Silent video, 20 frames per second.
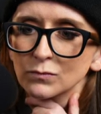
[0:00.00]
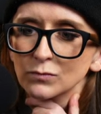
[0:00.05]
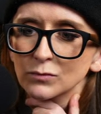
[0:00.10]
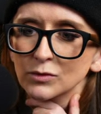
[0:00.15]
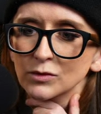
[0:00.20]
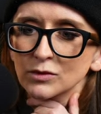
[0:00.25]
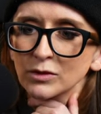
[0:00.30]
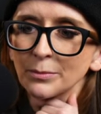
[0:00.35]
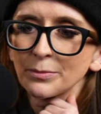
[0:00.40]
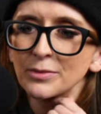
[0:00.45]

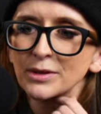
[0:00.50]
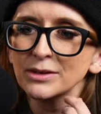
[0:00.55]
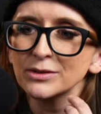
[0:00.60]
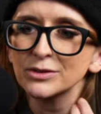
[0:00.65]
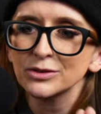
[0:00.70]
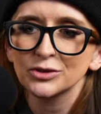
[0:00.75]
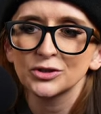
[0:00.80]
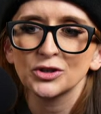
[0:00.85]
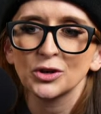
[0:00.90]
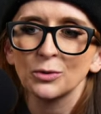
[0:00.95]
something
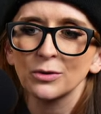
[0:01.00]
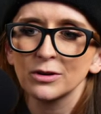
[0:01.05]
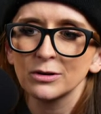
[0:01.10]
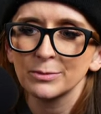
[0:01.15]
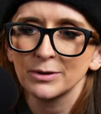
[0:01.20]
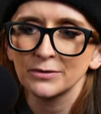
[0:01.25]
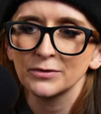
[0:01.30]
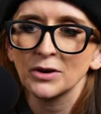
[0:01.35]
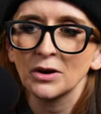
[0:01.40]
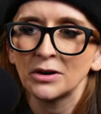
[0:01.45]
to show a little
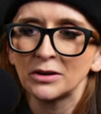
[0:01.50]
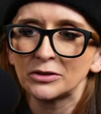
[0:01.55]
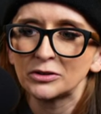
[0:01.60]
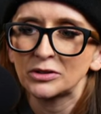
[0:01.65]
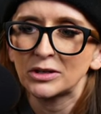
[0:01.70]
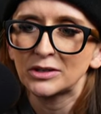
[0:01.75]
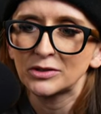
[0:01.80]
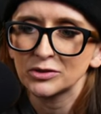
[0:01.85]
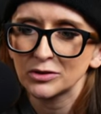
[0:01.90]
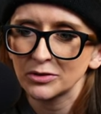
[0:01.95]
bit of
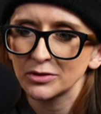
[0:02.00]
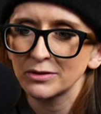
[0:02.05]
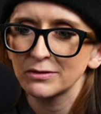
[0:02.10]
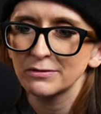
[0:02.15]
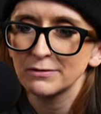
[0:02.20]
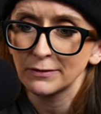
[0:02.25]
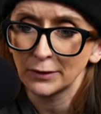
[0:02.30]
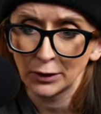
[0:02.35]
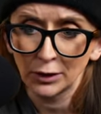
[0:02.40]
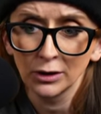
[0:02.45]
contrast on the
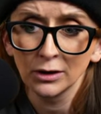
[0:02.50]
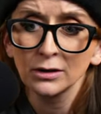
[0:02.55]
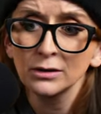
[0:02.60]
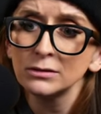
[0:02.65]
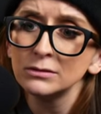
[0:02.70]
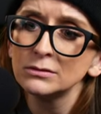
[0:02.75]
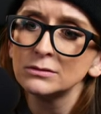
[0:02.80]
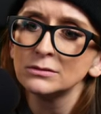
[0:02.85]
fur